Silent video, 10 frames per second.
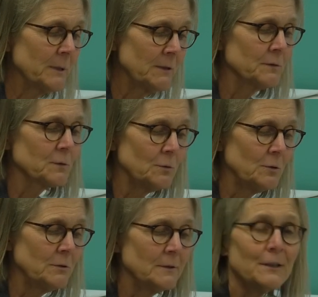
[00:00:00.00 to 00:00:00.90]
Middle
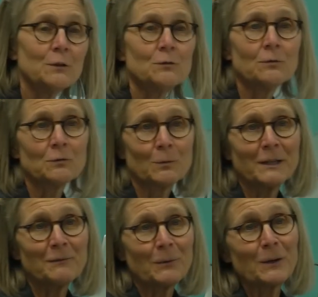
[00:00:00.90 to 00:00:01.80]
School June
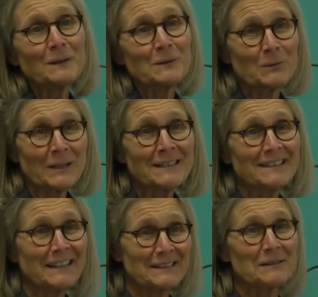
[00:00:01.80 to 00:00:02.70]
24th to
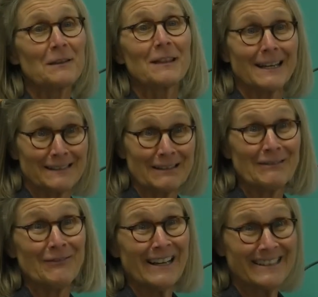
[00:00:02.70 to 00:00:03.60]
26th. Thanks in
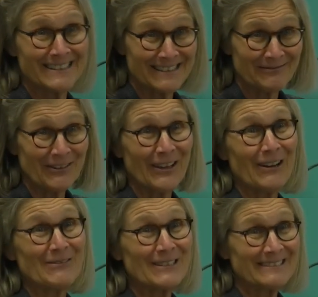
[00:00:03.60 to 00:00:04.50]
advance for
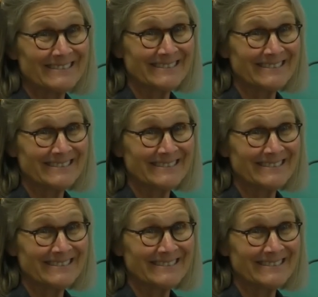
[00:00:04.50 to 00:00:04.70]
that one.